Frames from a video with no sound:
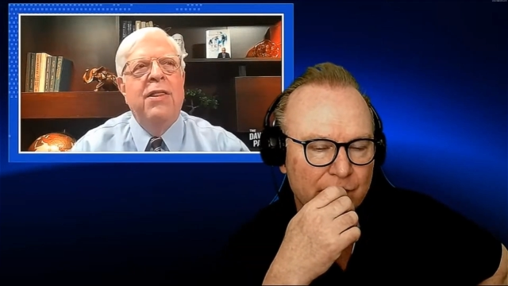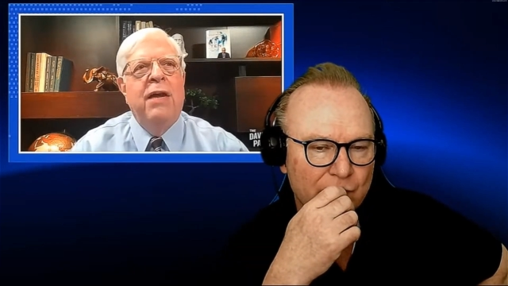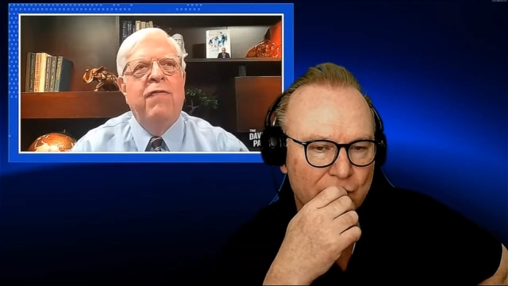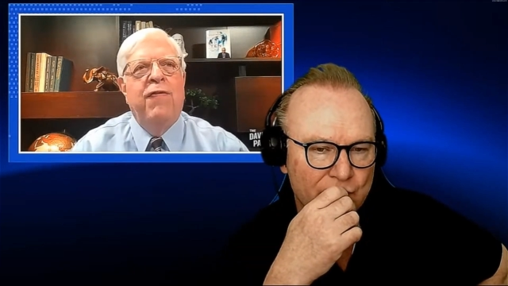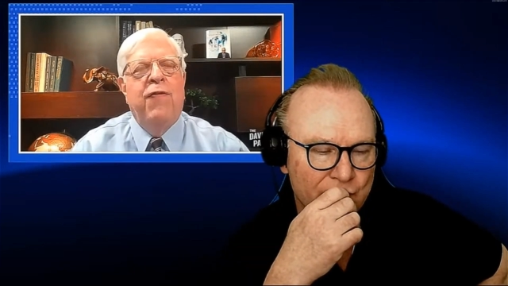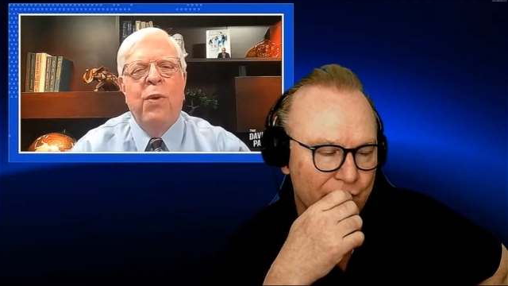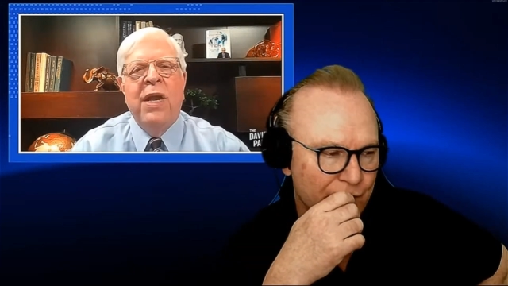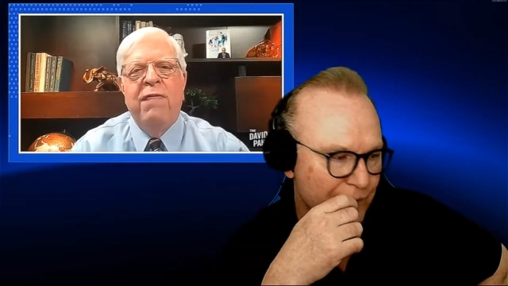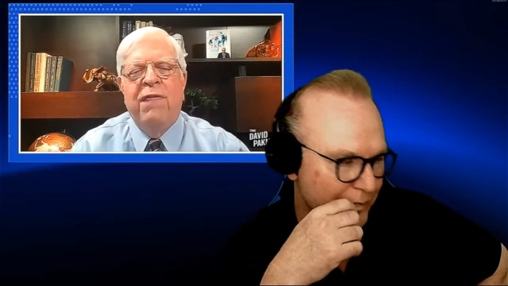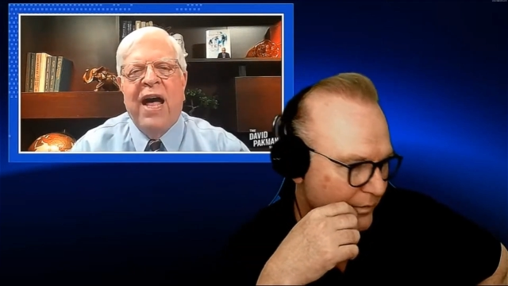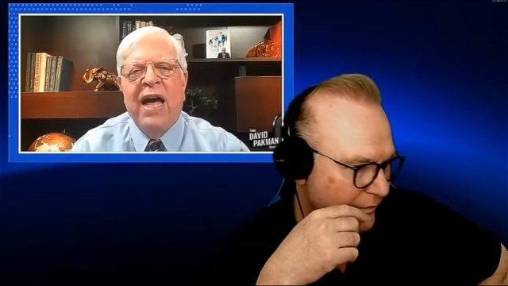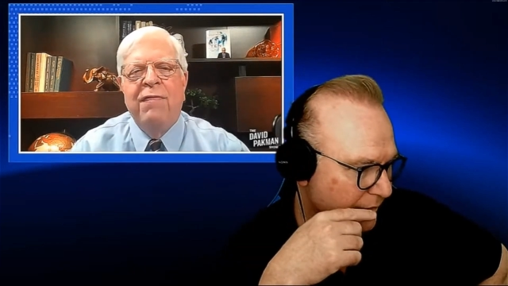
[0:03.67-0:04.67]
Speaker 1: that
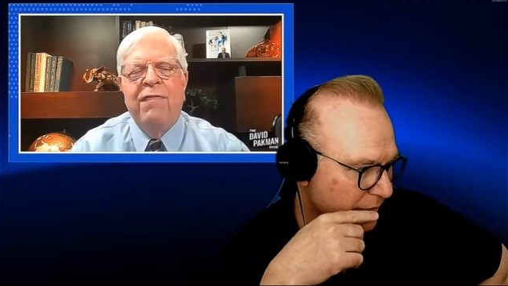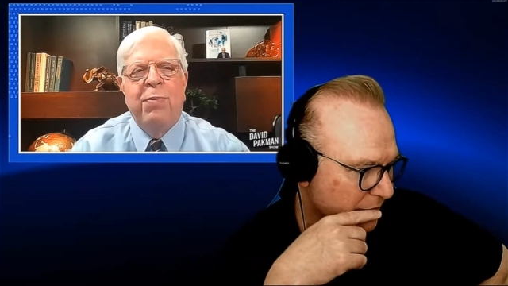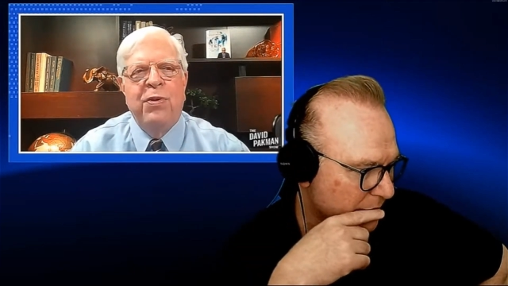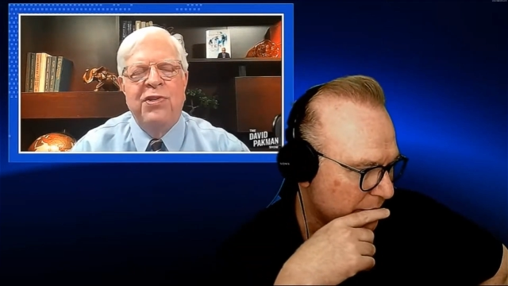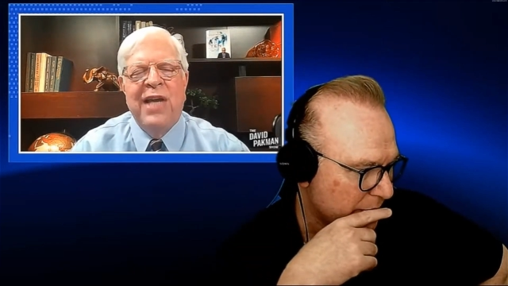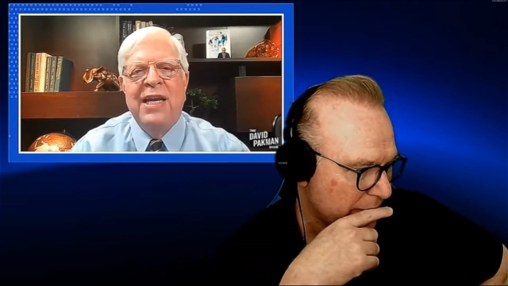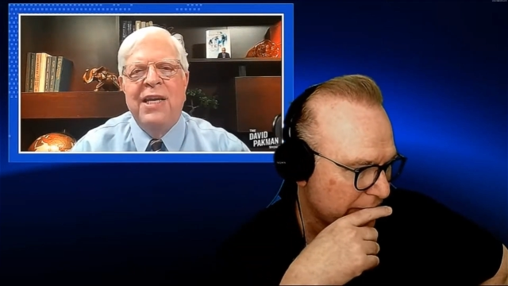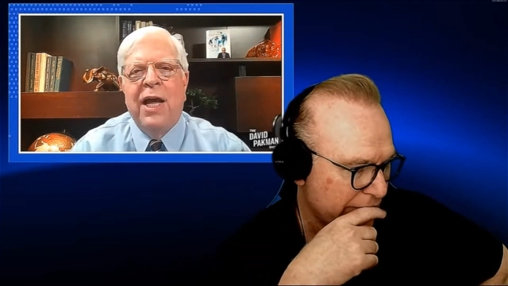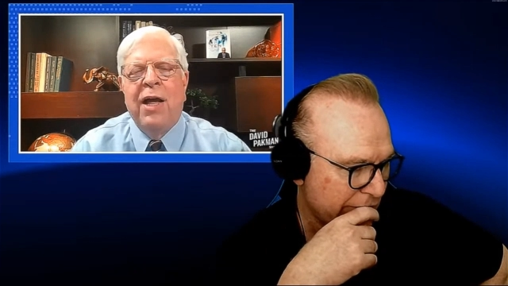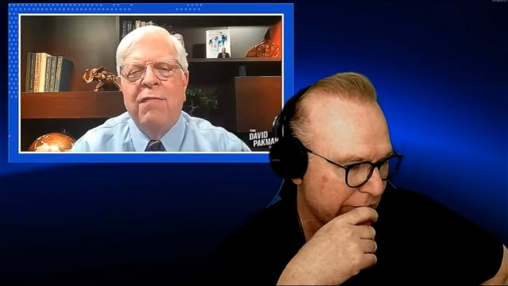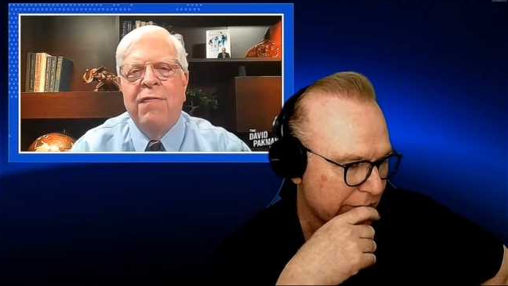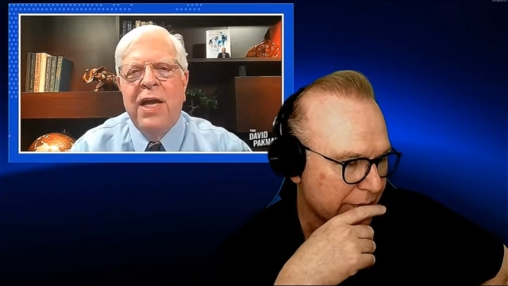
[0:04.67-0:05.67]
45 percent
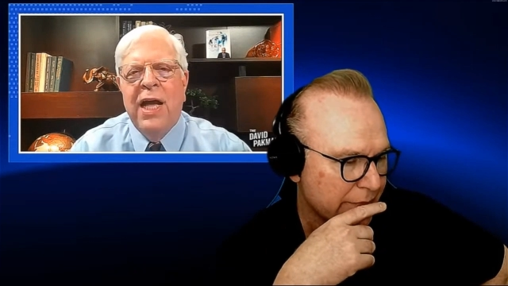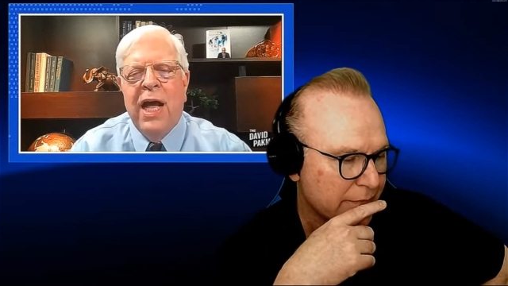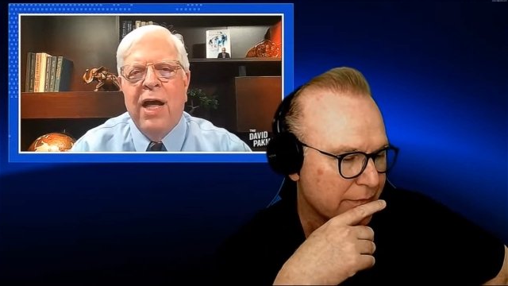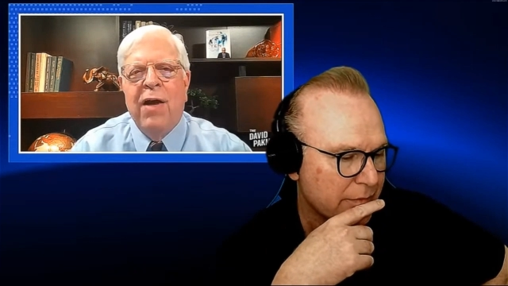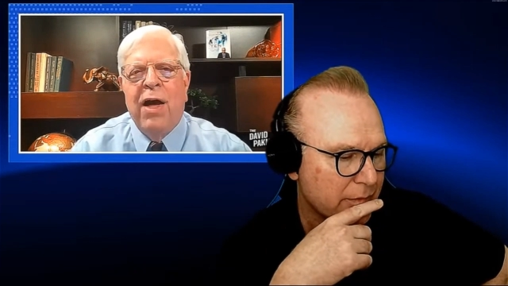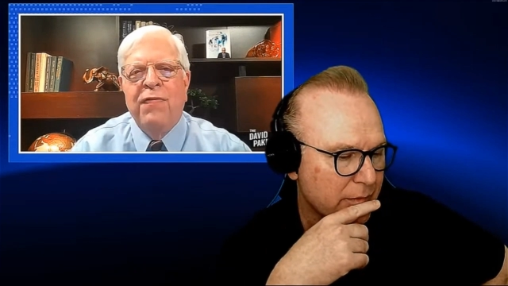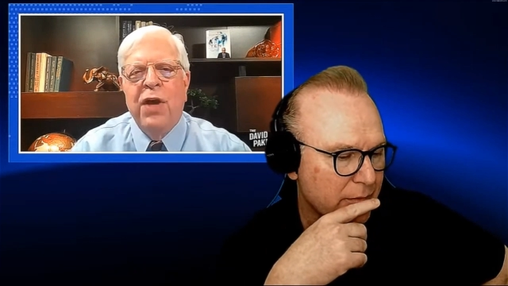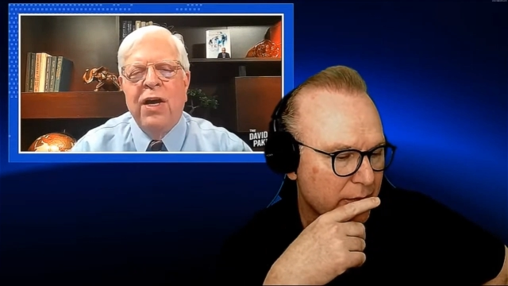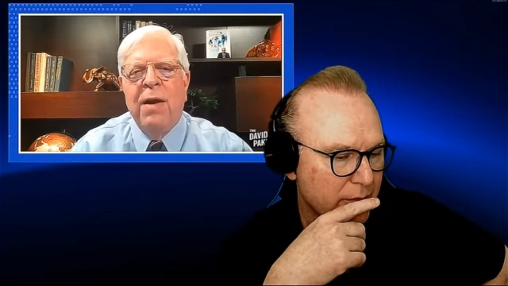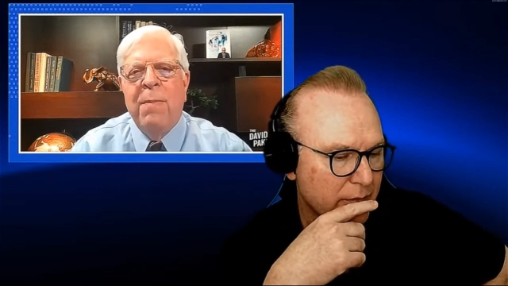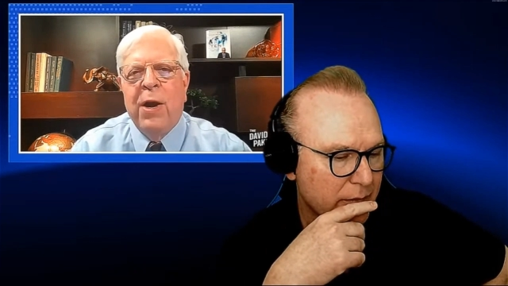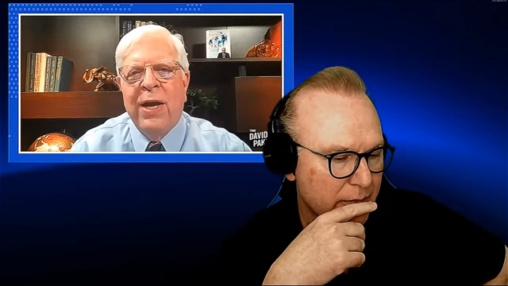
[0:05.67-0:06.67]
of uh, of
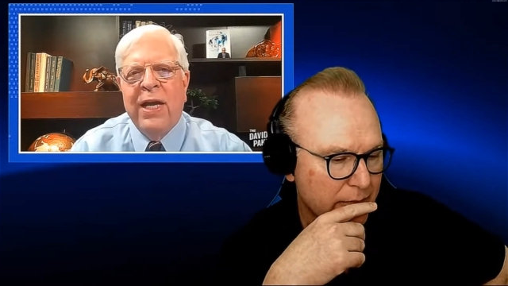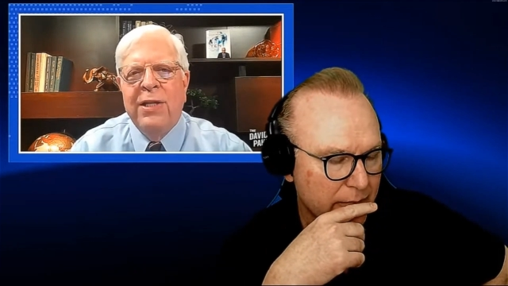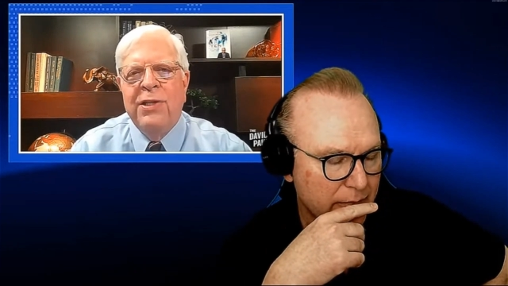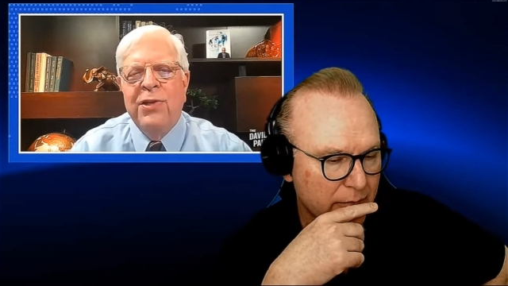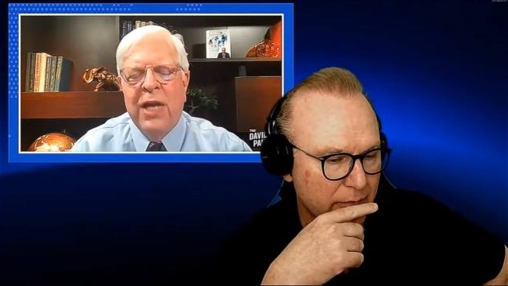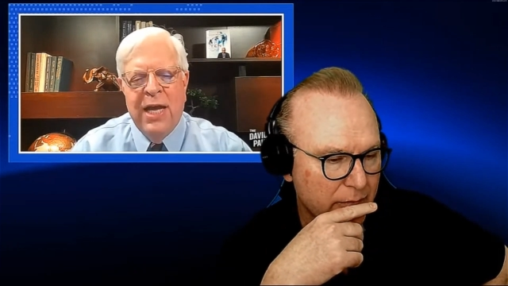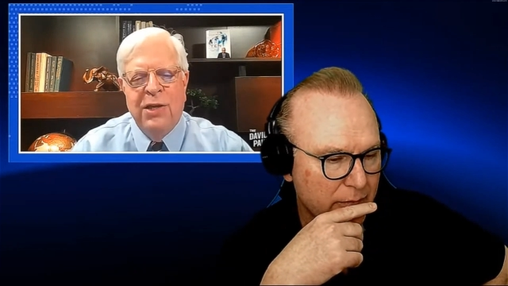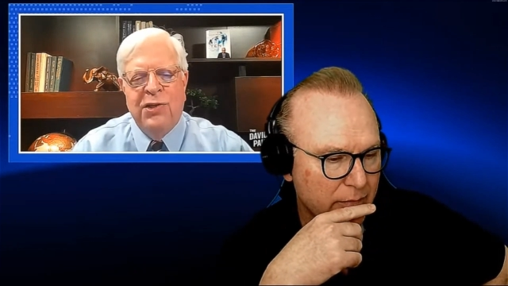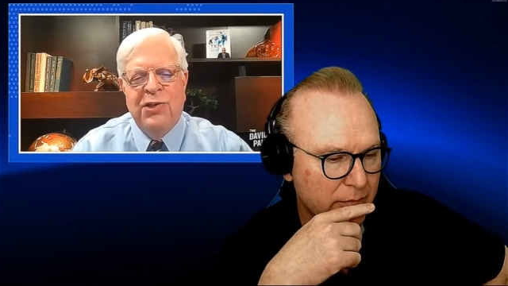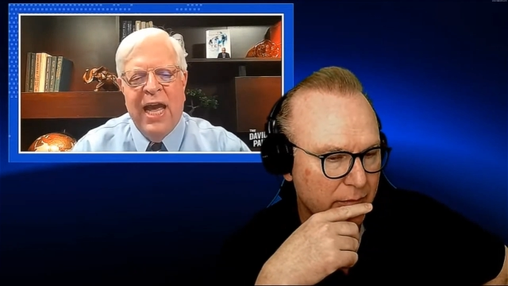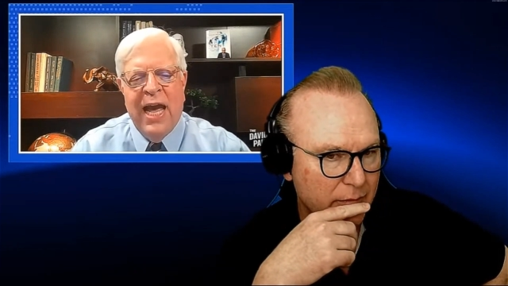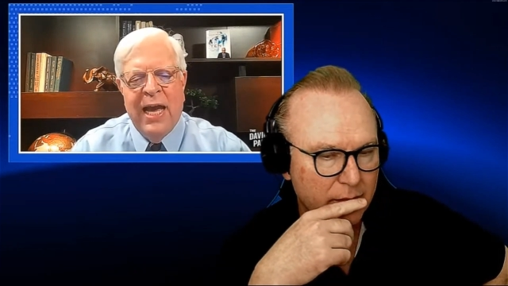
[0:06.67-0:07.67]
young Americans
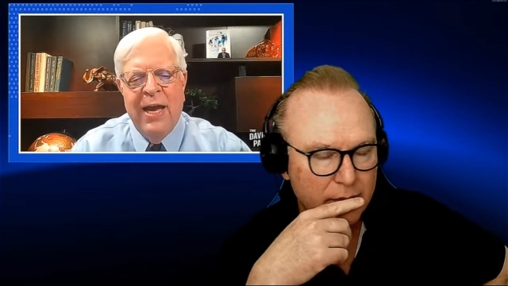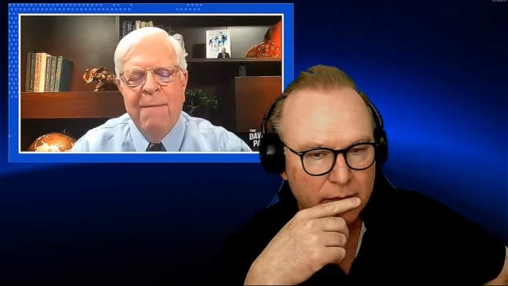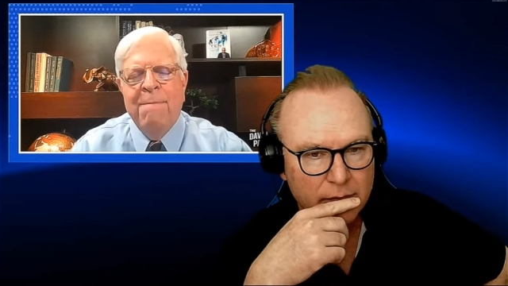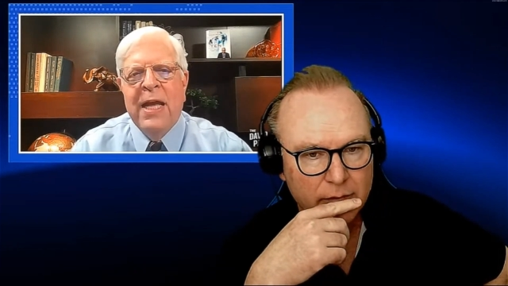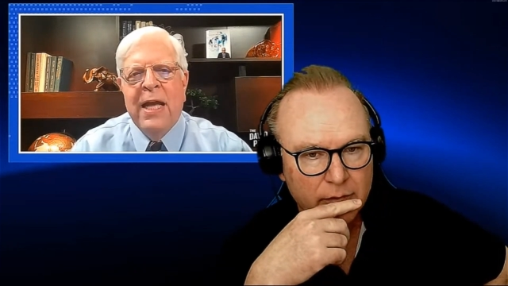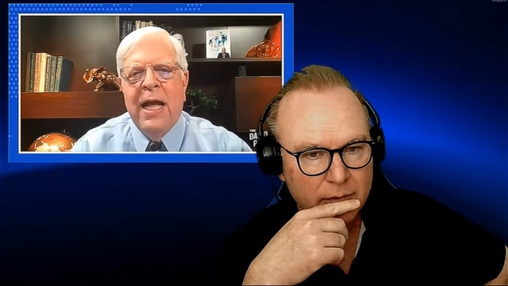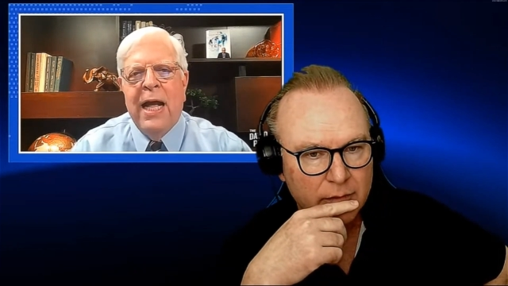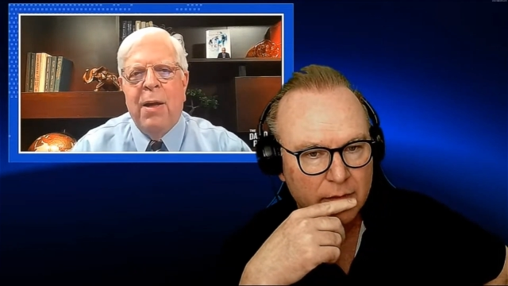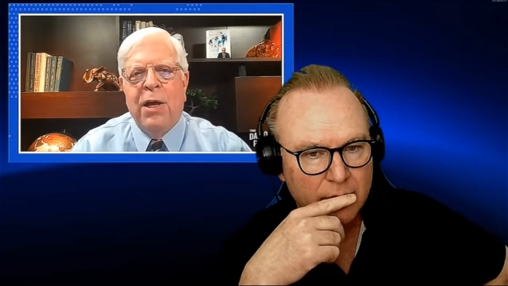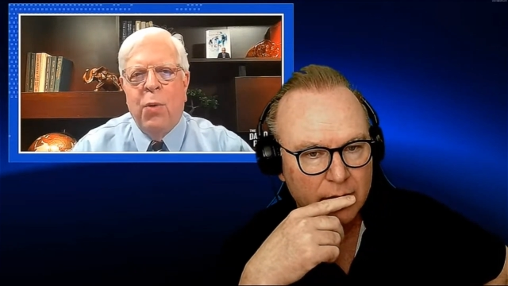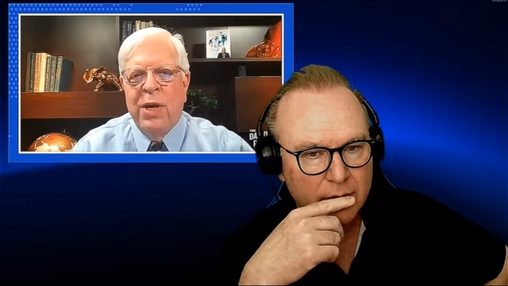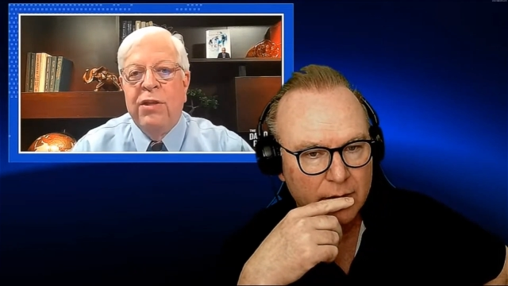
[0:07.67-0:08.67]
say, uh,
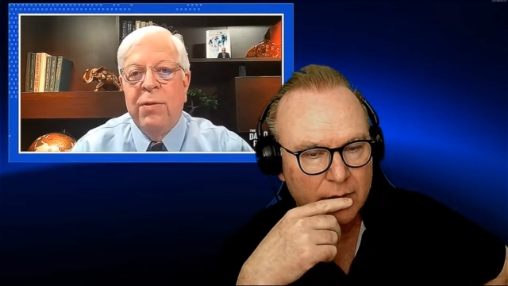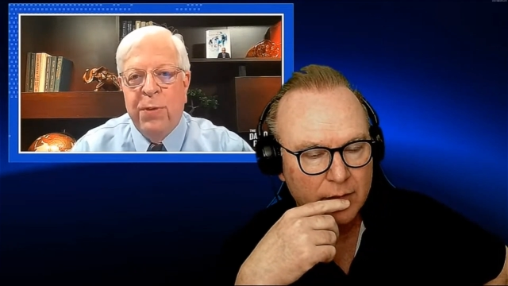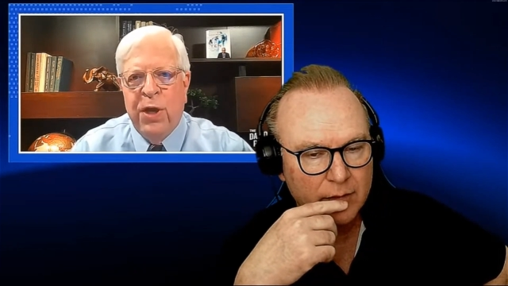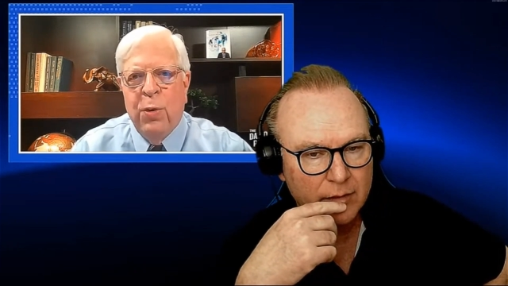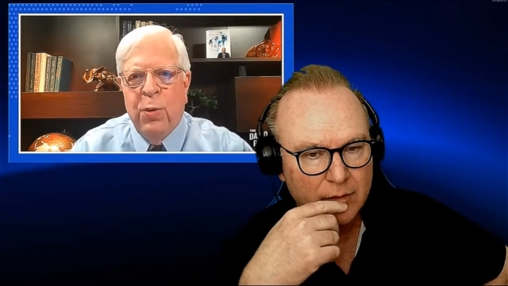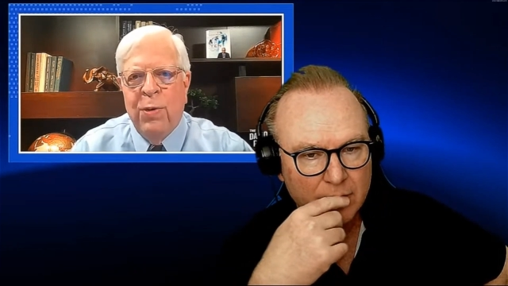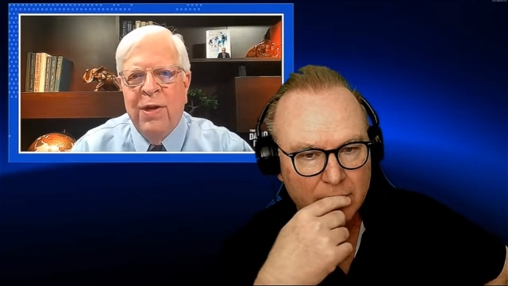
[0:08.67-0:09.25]
according to Pew,